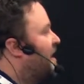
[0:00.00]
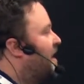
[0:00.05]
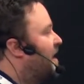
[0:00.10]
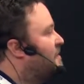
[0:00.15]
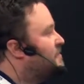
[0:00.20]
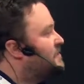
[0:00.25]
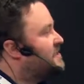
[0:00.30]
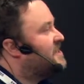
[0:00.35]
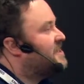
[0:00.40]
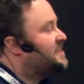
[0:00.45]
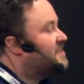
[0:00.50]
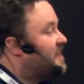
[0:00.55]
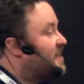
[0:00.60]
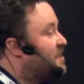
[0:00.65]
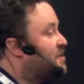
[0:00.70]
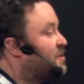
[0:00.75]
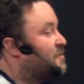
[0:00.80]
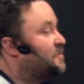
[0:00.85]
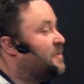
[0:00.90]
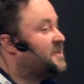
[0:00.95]
I was in a
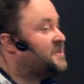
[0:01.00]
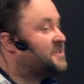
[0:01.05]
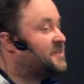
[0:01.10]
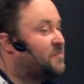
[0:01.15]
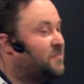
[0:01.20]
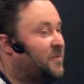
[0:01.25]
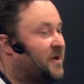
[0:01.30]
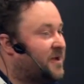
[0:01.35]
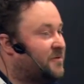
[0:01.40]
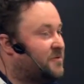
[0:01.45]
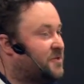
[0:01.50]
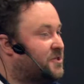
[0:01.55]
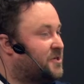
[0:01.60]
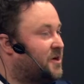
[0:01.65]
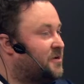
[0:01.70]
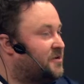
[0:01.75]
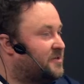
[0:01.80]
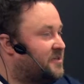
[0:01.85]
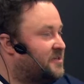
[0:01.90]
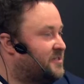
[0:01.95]
session when someone else
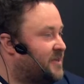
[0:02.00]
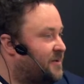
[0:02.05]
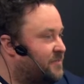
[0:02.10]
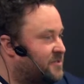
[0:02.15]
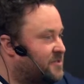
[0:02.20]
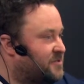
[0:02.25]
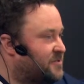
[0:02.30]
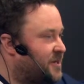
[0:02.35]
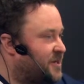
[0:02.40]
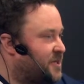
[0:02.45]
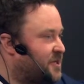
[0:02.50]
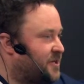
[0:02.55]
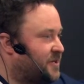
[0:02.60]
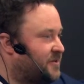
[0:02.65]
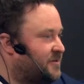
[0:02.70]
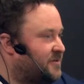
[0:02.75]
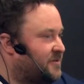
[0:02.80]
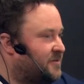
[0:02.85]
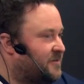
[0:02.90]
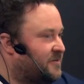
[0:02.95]
showed this
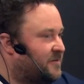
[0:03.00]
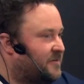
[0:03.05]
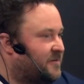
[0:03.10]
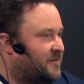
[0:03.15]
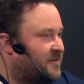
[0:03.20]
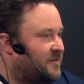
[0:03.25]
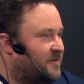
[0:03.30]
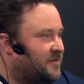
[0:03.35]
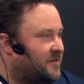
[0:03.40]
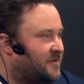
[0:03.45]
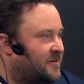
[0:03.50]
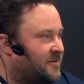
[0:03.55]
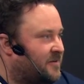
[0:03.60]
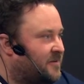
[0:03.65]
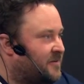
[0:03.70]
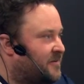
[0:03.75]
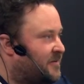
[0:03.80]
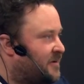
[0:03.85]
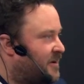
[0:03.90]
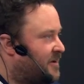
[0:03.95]
demonstration,
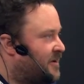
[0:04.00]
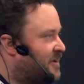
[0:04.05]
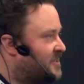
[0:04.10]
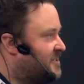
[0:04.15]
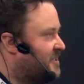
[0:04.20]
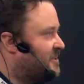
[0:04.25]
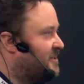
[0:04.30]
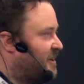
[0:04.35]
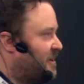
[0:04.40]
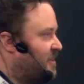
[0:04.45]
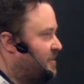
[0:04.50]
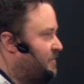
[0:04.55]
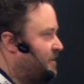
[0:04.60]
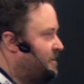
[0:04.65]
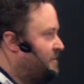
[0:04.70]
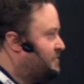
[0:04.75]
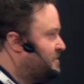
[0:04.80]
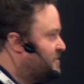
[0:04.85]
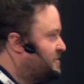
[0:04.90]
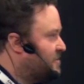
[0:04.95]
and I didn't like the way
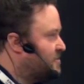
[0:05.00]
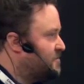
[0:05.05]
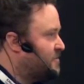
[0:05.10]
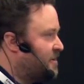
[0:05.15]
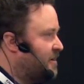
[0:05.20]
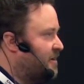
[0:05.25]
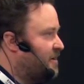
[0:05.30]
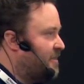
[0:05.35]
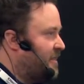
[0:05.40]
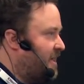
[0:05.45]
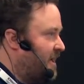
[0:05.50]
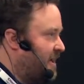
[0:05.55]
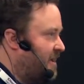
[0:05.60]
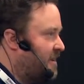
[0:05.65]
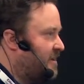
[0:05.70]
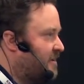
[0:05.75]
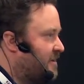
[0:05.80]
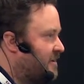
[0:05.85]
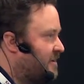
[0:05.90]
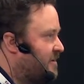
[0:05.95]
the results were going there.